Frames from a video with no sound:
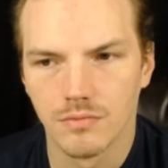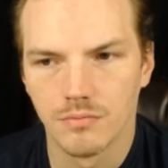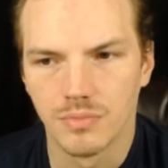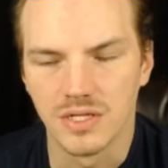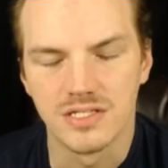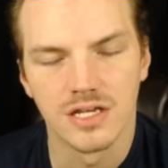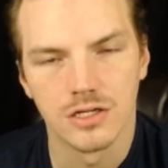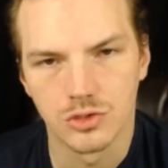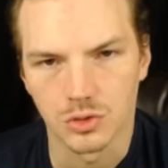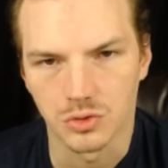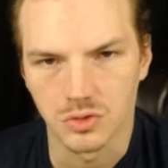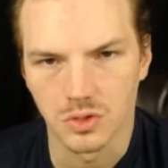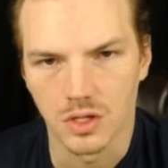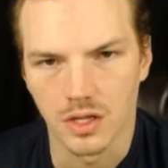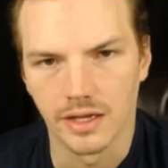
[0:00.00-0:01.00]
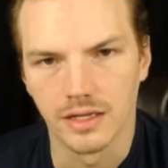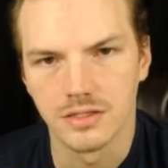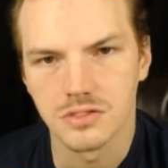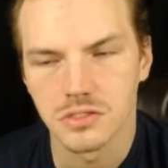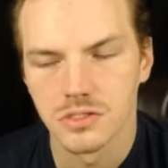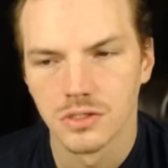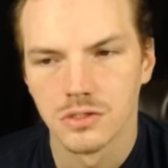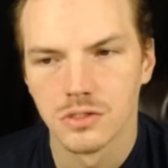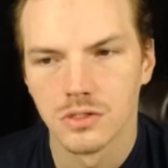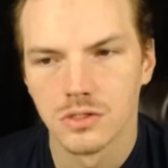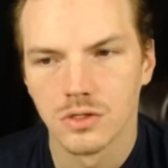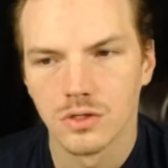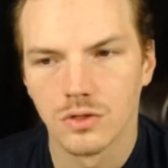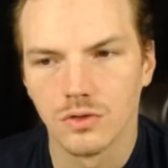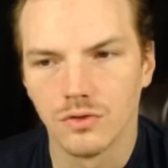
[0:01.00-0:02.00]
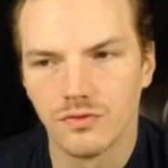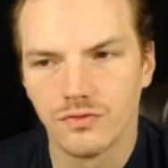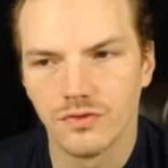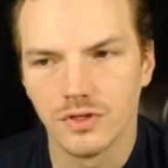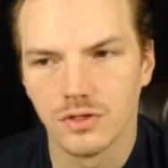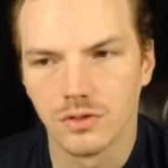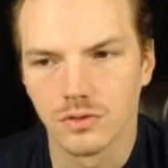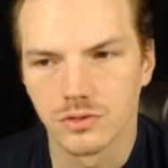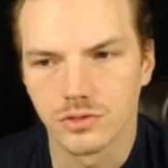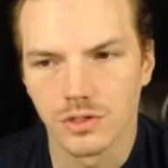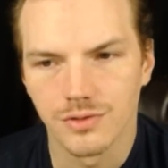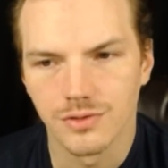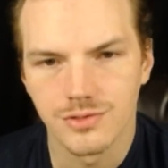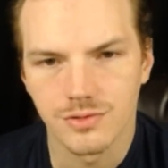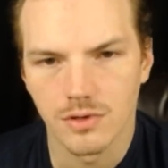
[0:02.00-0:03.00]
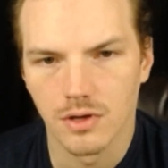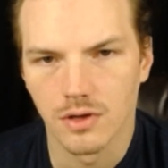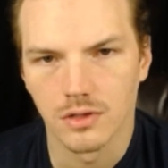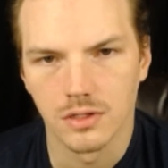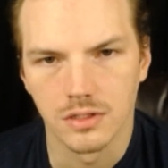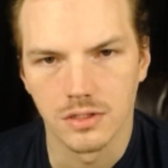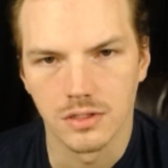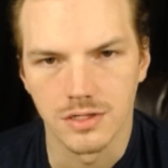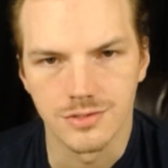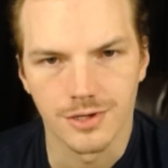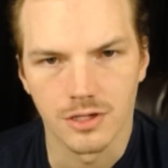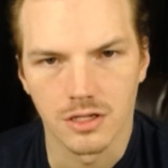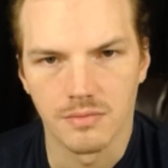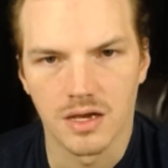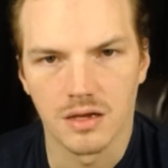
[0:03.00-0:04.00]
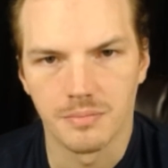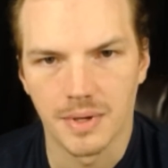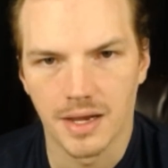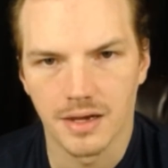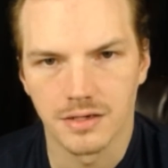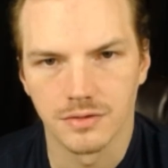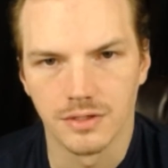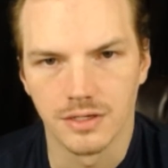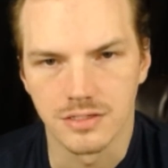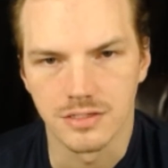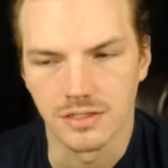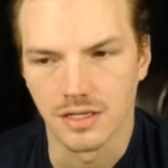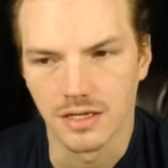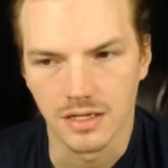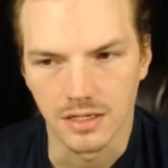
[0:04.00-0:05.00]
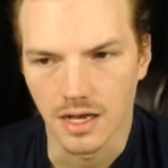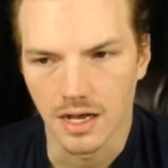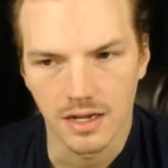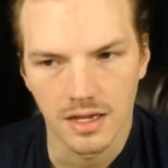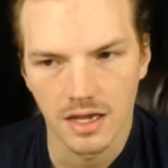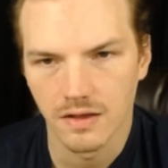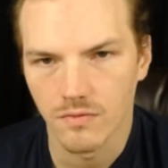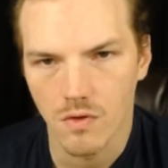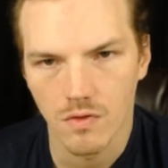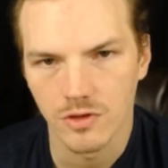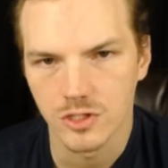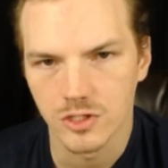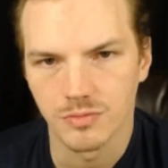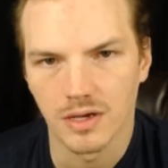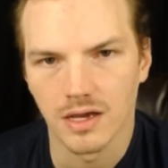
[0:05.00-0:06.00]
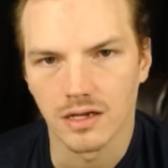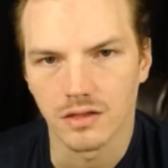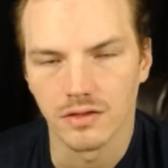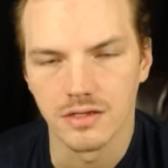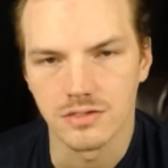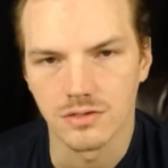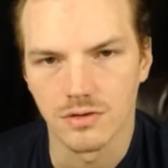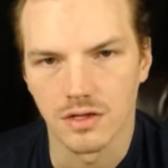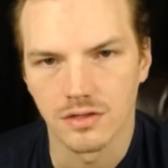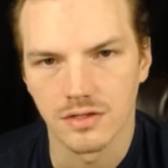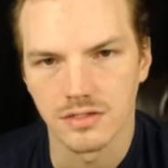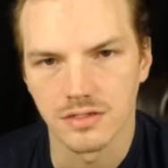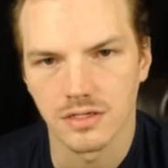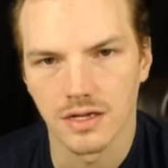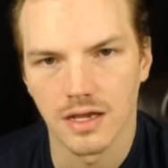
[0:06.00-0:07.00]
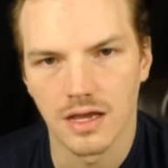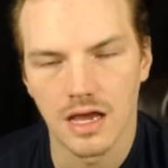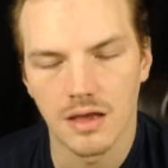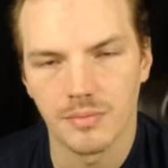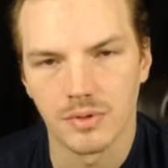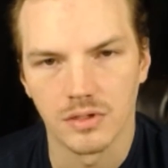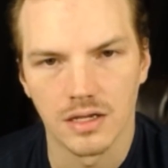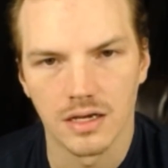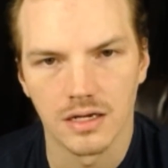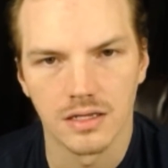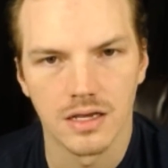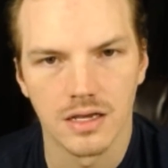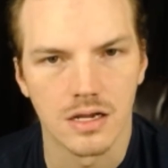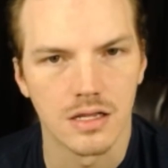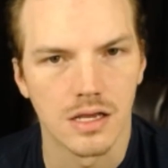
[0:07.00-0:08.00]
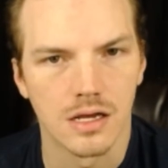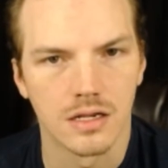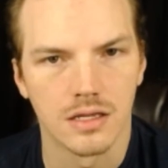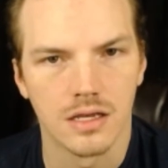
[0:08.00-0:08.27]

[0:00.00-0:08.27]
potential clients who feel so strongly that it's all about backlinks and they got to have all these backlinks or nothing's going to happen, yada, yada, yada,